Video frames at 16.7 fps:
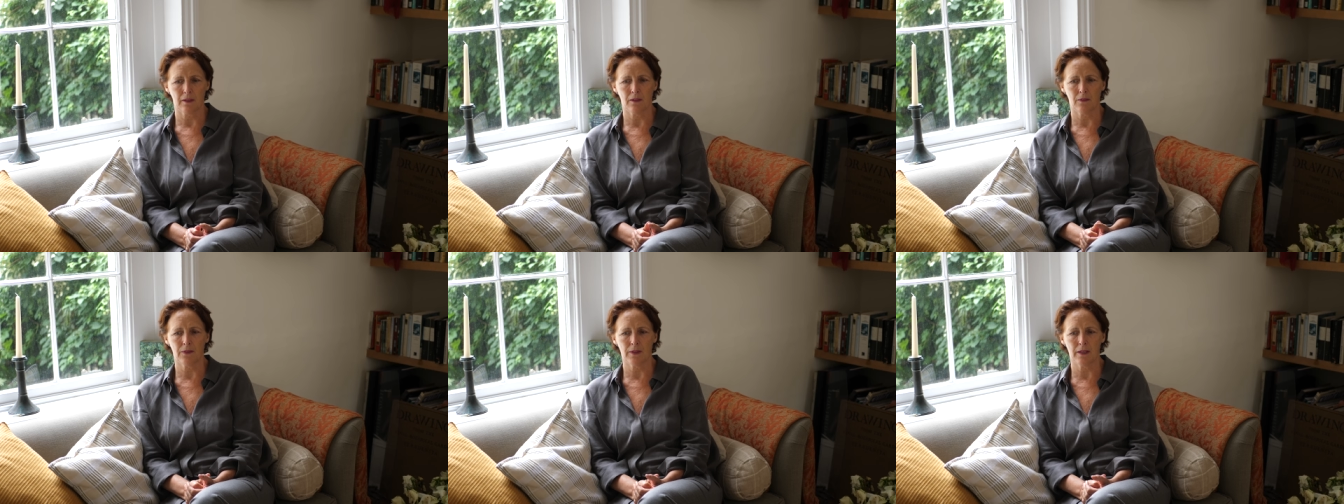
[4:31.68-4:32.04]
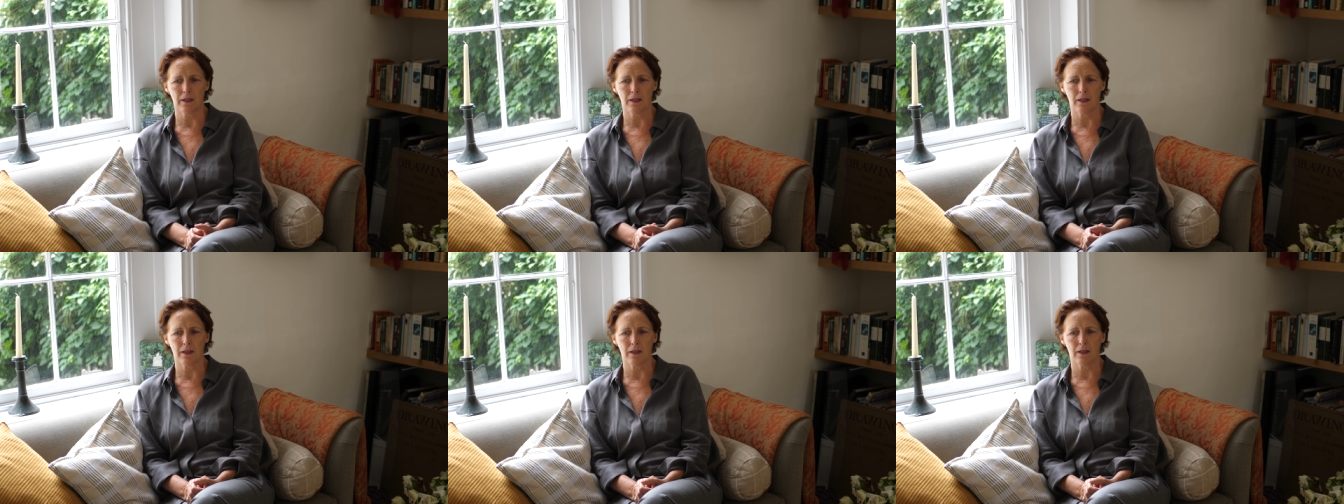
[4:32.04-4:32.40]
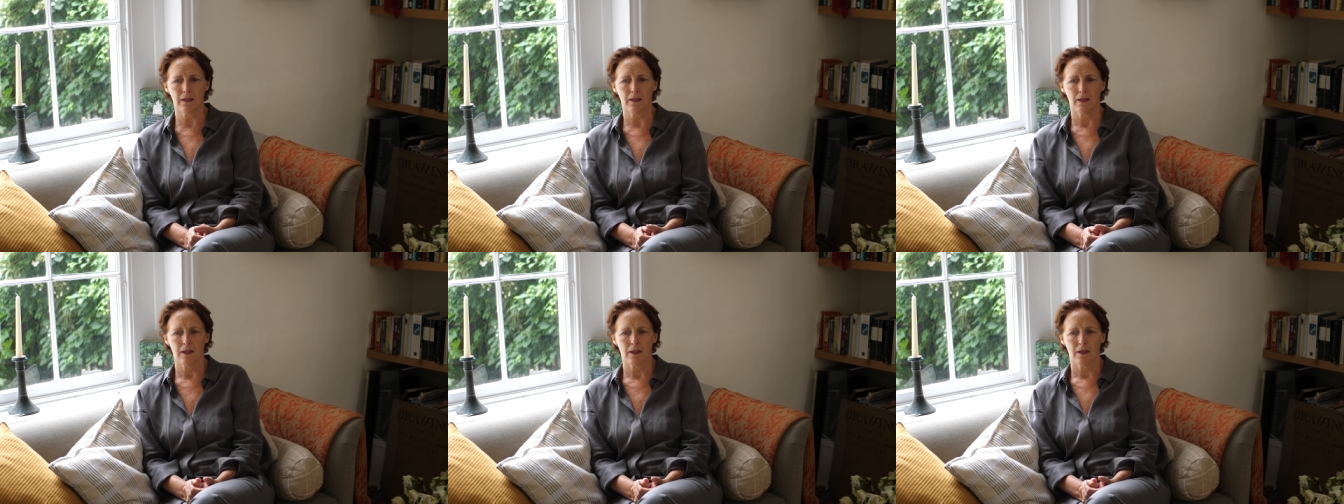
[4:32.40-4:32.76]

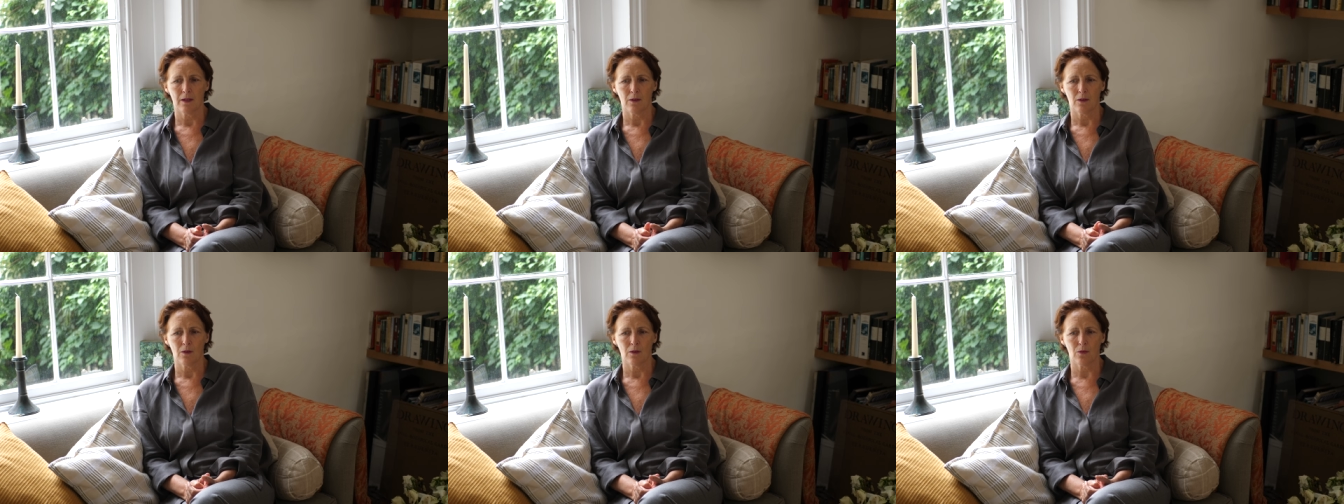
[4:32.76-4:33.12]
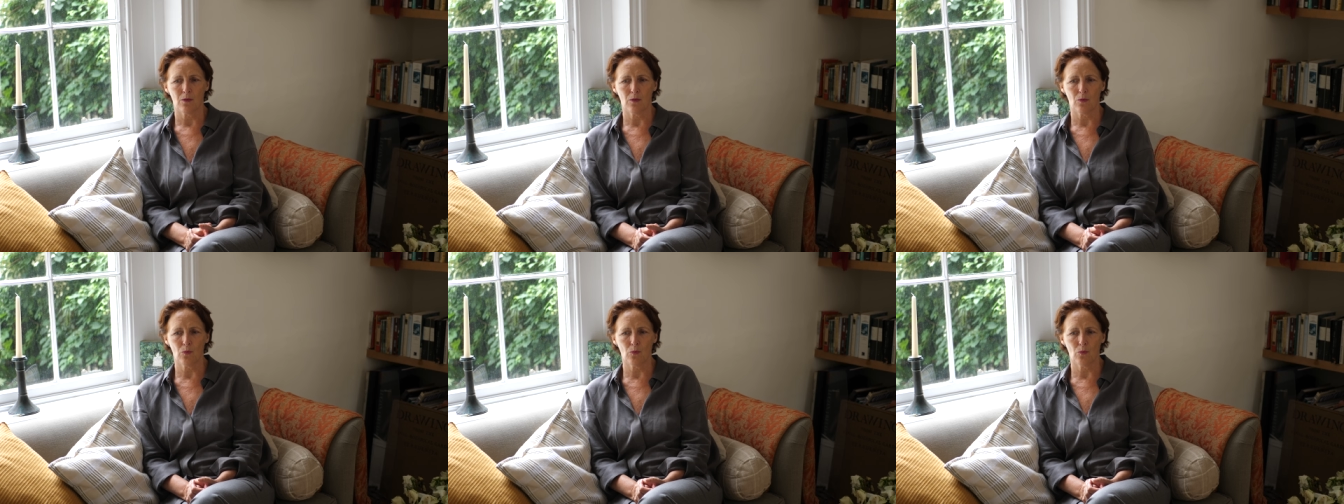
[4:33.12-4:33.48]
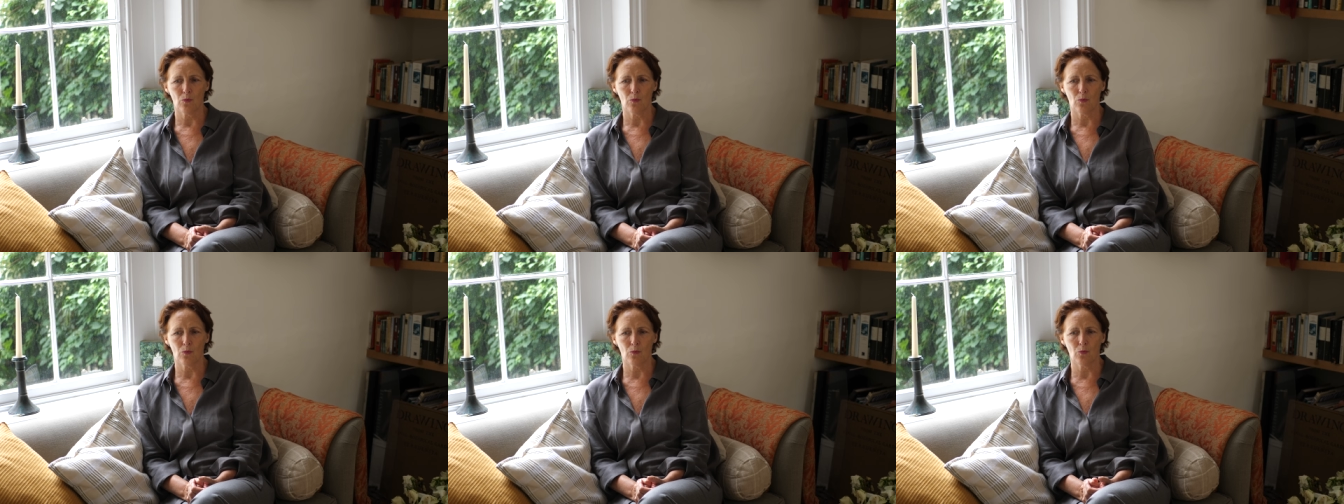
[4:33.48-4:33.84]
the
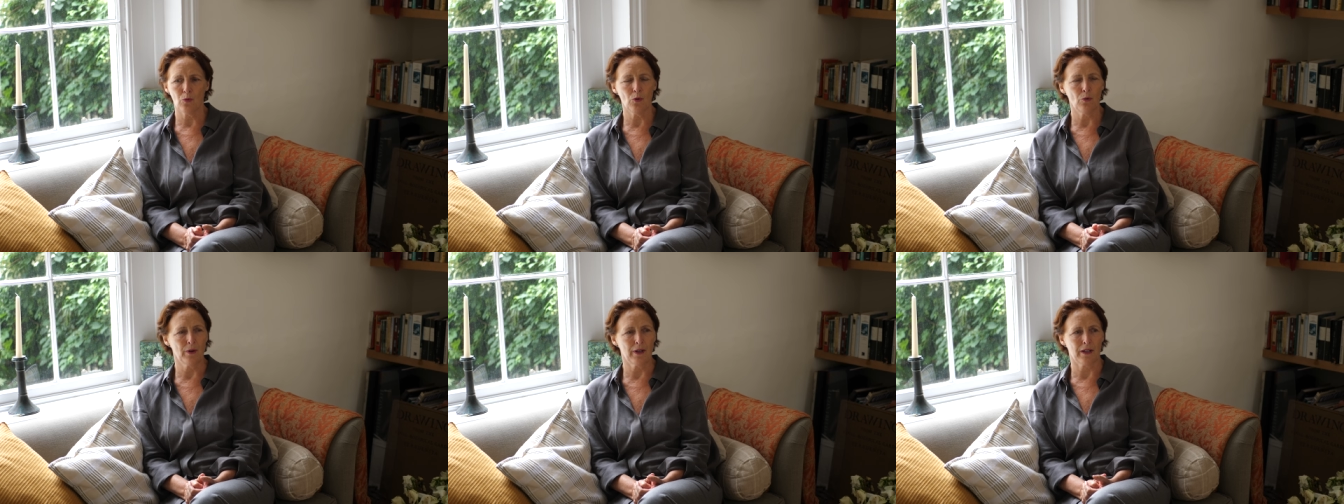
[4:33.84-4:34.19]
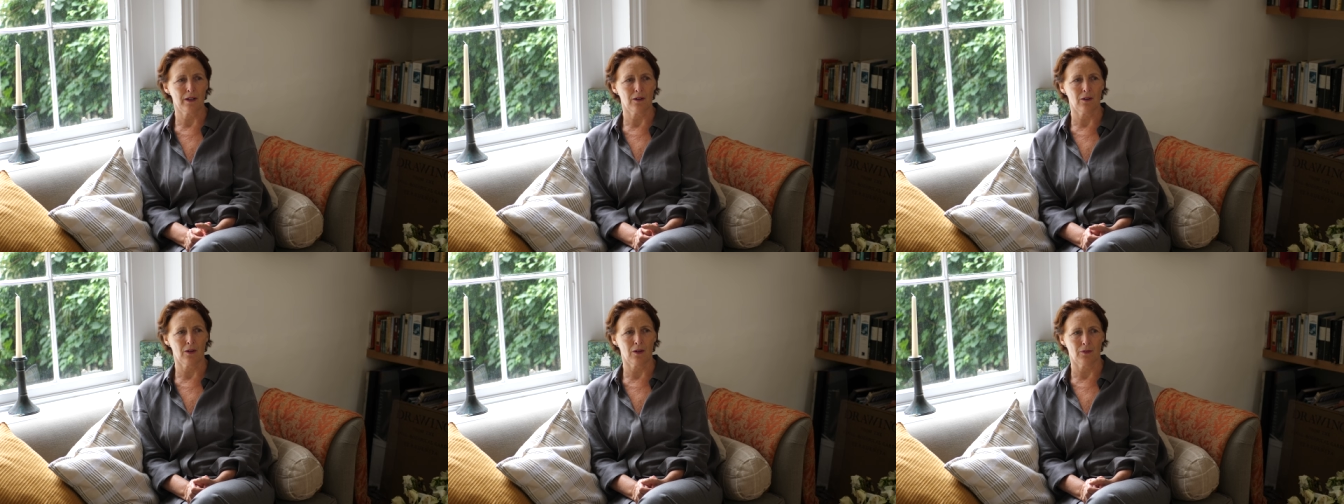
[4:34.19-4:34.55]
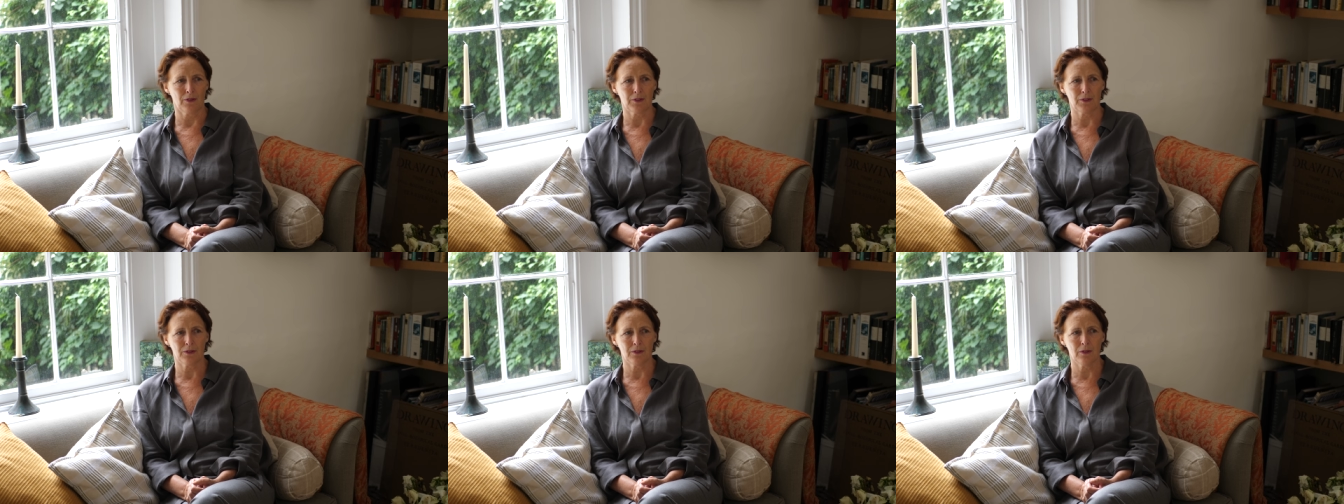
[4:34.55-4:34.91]
wooing
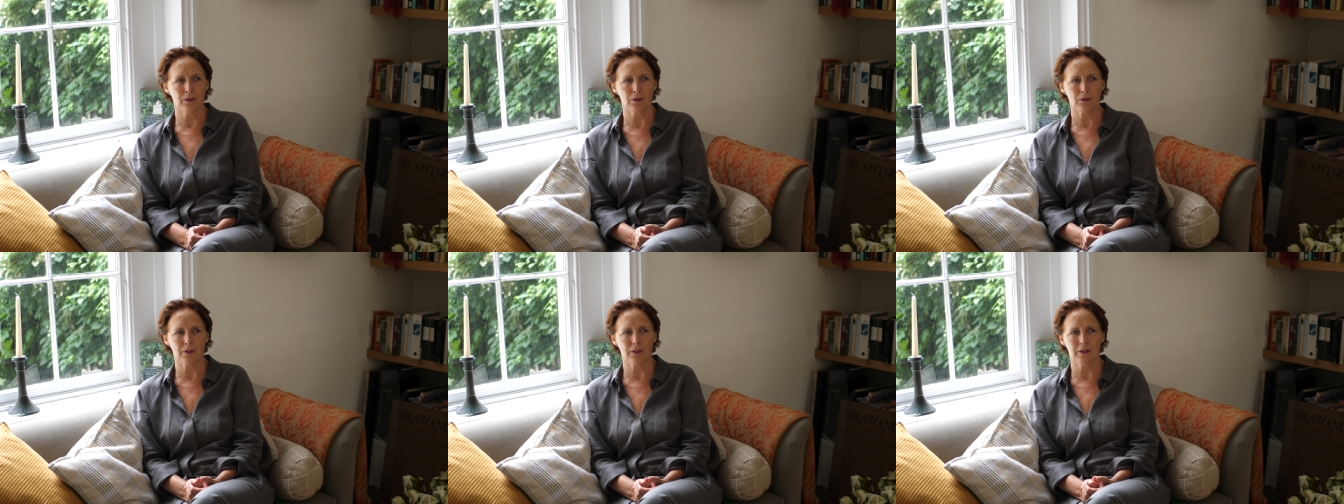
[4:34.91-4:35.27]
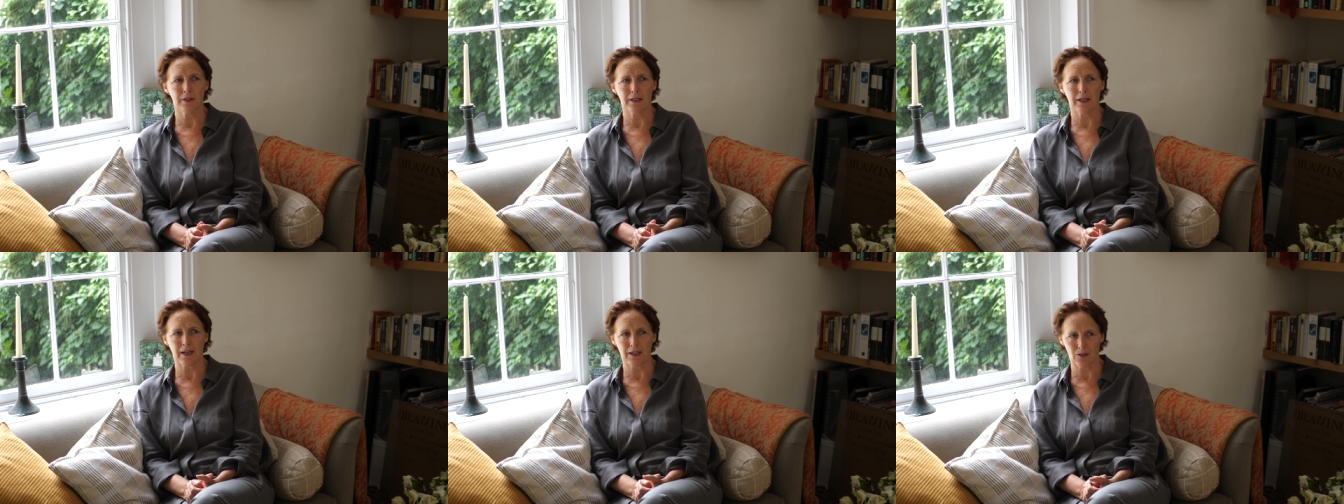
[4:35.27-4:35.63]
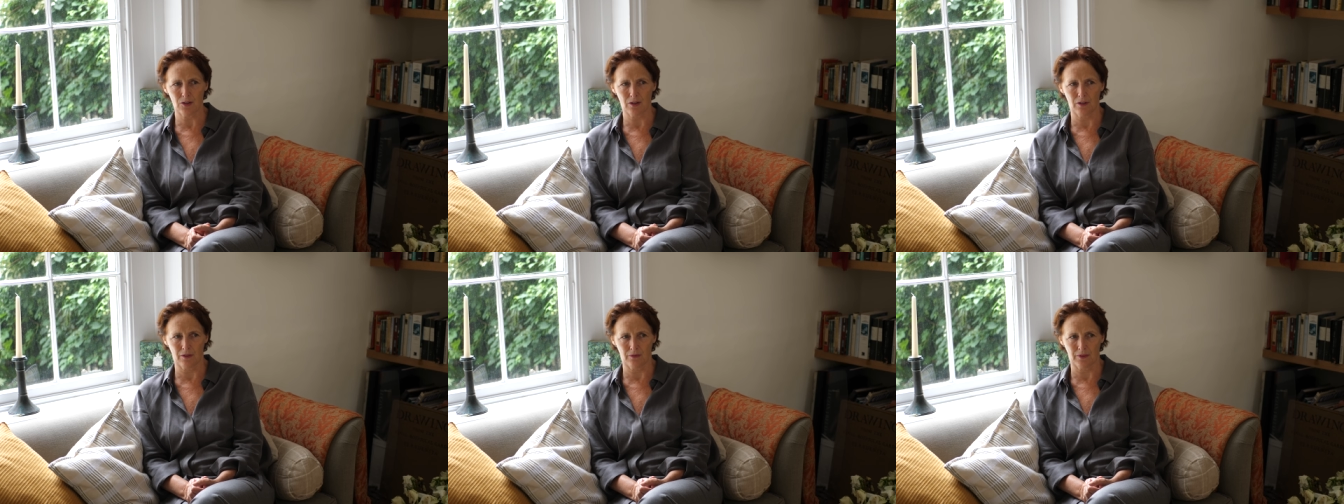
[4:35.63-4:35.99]
of it, not in the
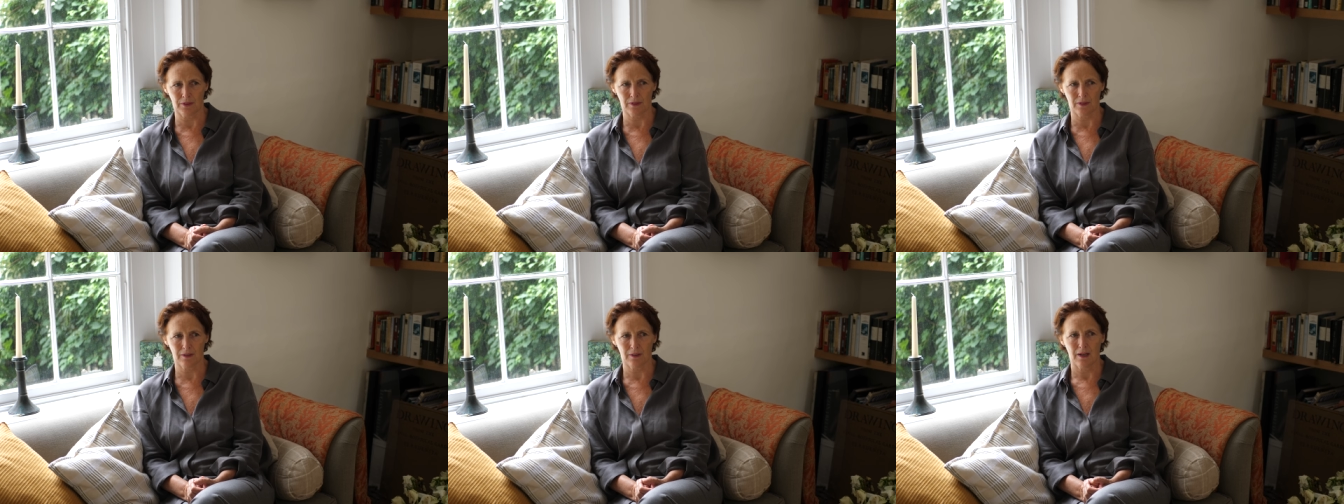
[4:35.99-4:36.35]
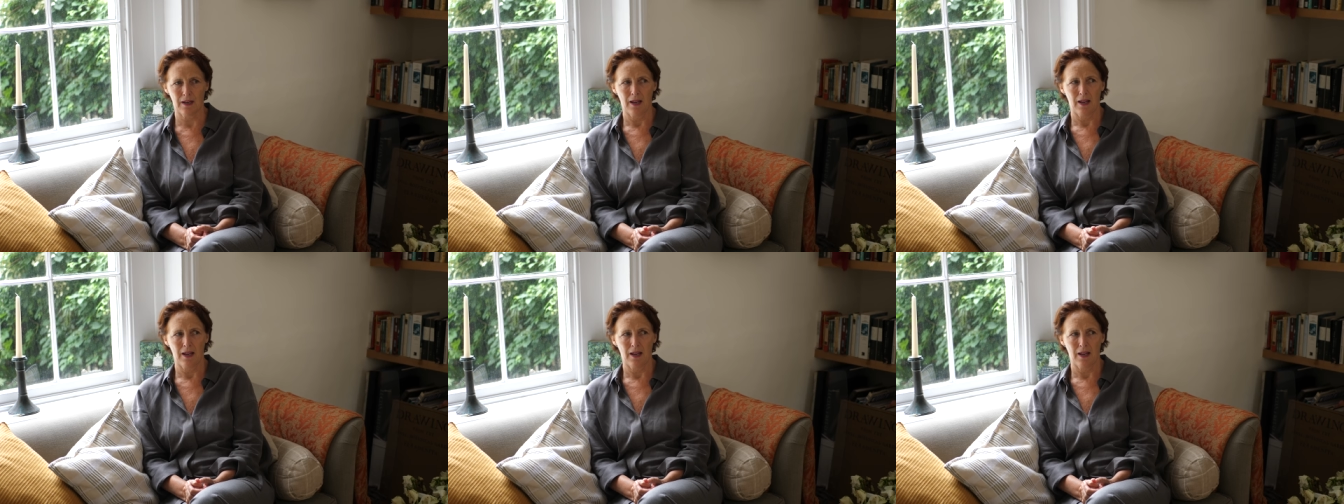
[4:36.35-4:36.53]
action of it.